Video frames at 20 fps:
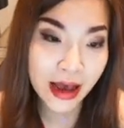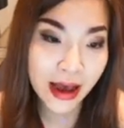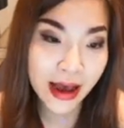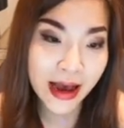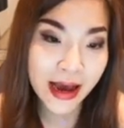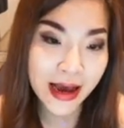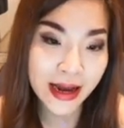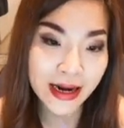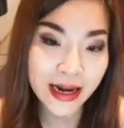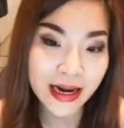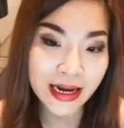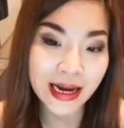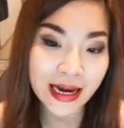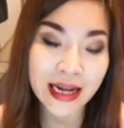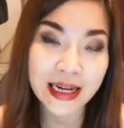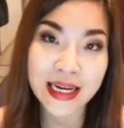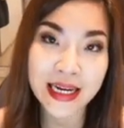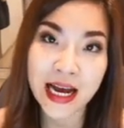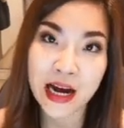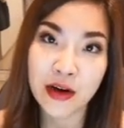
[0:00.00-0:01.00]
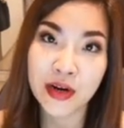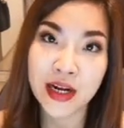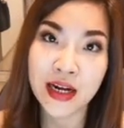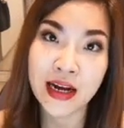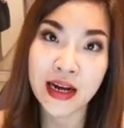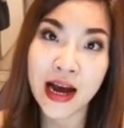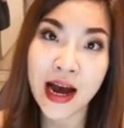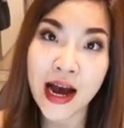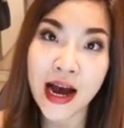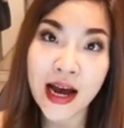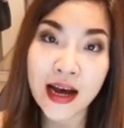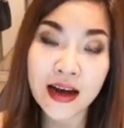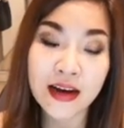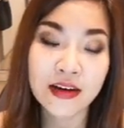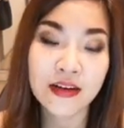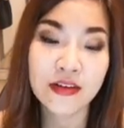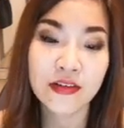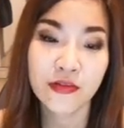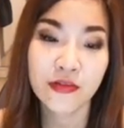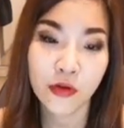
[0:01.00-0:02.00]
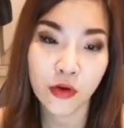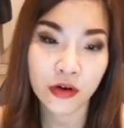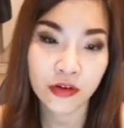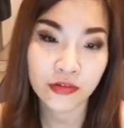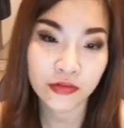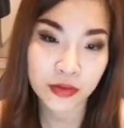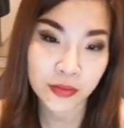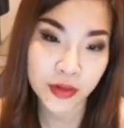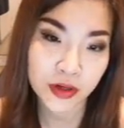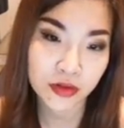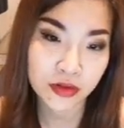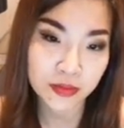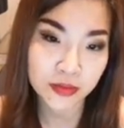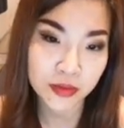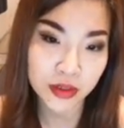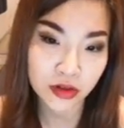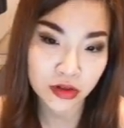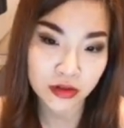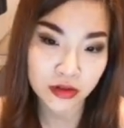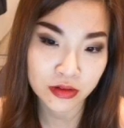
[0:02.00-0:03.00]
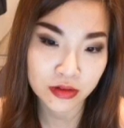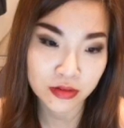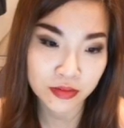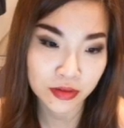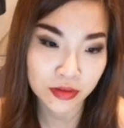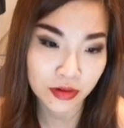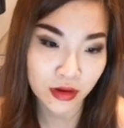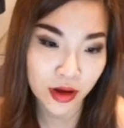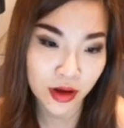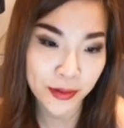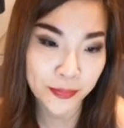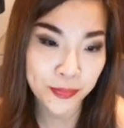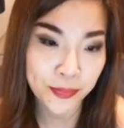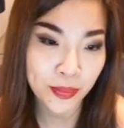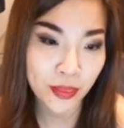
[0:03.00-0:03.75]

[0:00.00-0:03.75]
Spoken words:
and akat now na ka for female speakers. Okay.